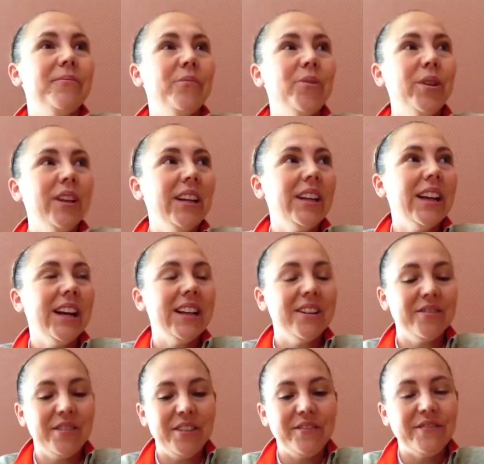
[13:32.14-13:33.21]
really kind
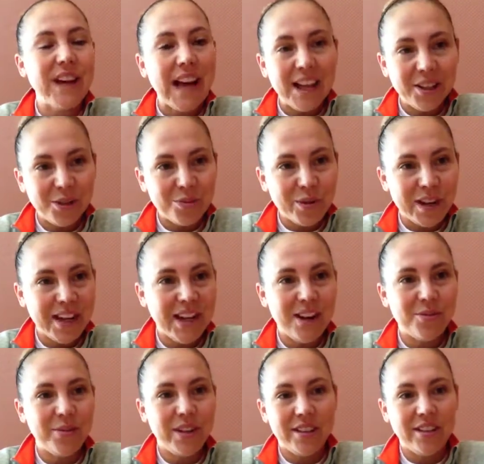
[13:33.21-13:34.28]
of evaluate how
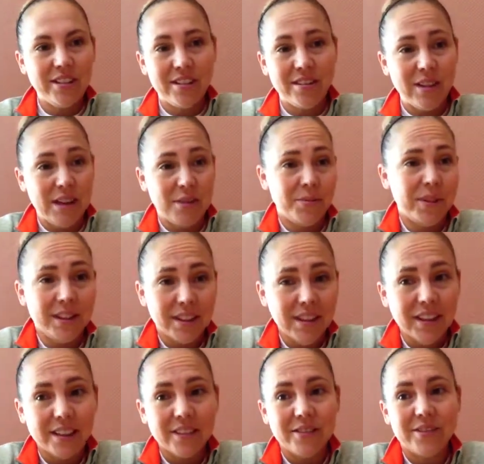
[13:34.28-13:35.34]
we
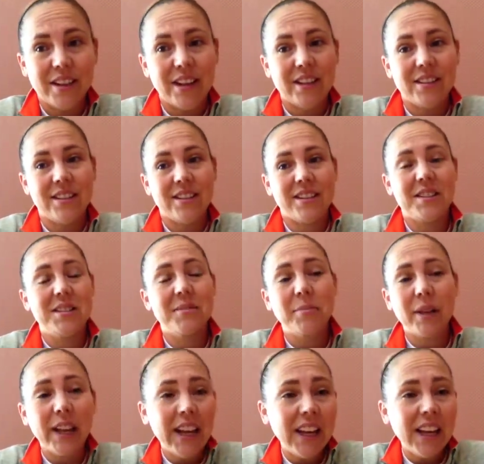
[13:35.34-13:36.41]
live and
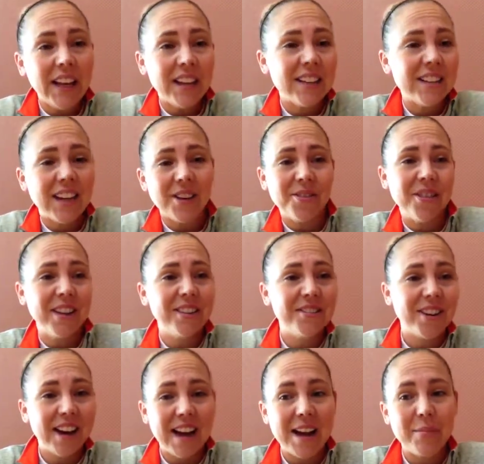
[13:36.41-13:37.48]
explains how things
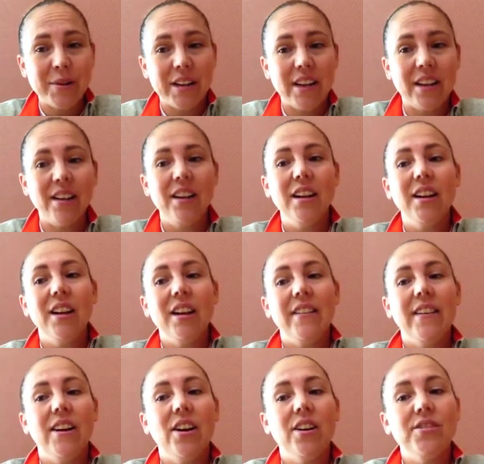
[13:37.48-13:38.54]
are happening.
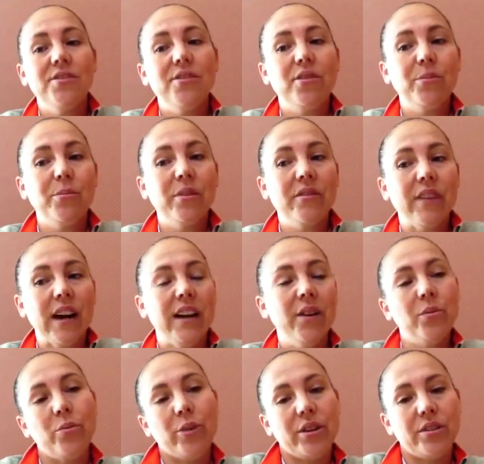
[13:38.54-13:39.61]
They also provide a
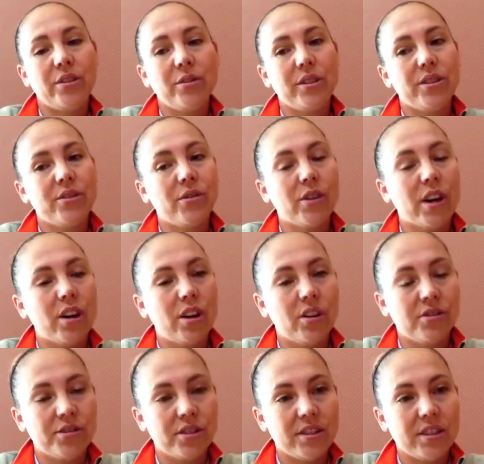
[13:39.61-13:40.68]
window into our
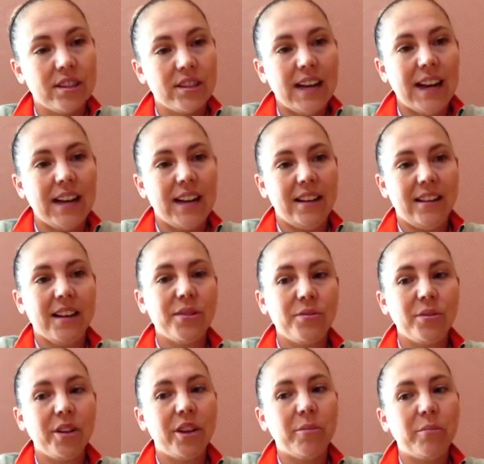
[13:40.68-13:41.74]
culture and society, and that's
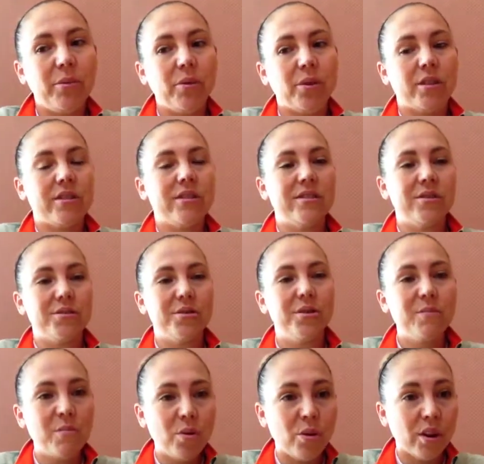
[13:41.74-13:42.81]
really important. So
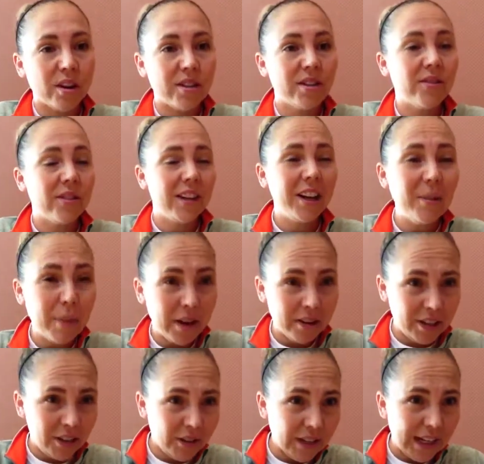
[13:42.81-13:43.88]
sports, so think about
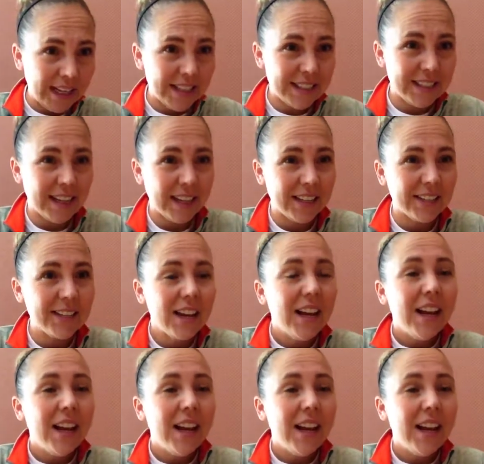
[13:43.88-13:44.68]
in the United States.